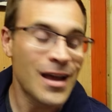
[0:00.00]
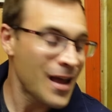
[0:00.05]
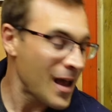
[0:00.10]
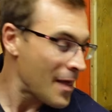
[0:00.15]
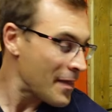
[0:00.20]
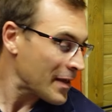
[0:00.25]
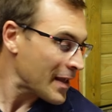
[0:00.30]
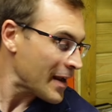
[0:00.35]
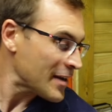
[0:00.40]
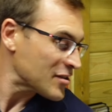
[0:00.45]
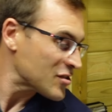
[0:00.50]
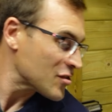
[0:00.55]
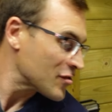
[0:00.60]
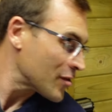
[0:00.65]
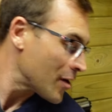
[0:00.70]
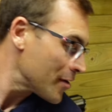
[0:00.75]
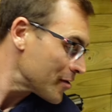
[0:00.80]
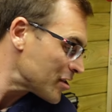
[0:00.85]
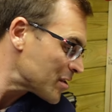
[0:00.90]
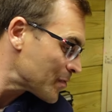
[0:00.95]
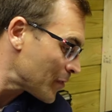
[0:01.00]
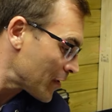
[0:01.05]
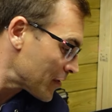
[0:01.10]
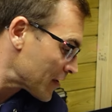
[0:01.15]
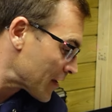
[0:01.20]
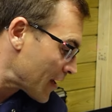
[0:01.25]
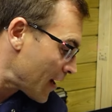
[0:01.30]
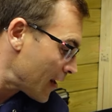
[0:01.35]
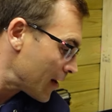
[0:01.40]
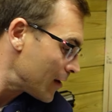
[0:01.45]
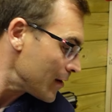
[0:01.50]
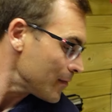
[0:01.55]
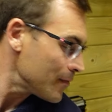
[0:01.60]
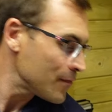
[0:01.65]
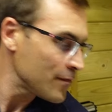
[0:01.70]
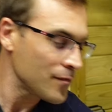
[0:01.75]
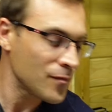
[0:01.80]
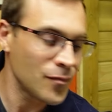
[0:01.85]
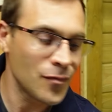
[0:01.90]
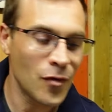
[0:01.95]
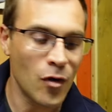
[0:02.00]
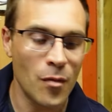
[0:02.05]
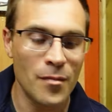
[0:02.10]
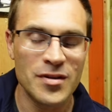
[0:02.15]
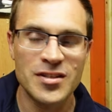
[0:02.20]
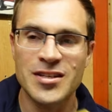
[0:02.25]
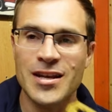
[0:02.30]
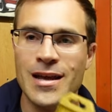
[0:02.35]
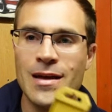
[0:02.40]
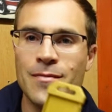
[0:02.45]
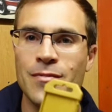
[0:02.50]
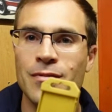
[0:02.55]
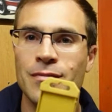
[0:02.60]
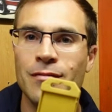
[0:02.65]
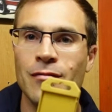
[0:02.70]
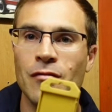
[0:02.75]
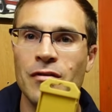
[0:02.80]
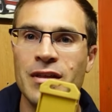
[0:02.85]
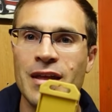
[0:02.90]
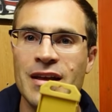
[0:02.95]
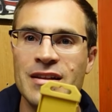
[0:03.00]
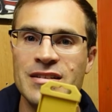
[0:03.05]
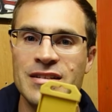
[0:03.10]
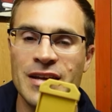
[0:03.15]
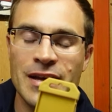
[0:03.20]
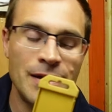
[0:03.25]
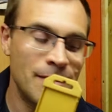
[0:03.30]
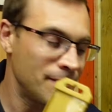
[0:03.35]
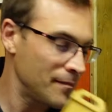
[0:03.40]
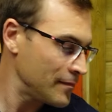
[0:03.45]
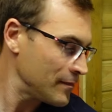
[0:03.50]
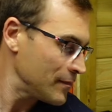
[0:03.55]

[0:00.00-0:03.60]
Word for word: and they're categorised by the colour on the tip on the end here.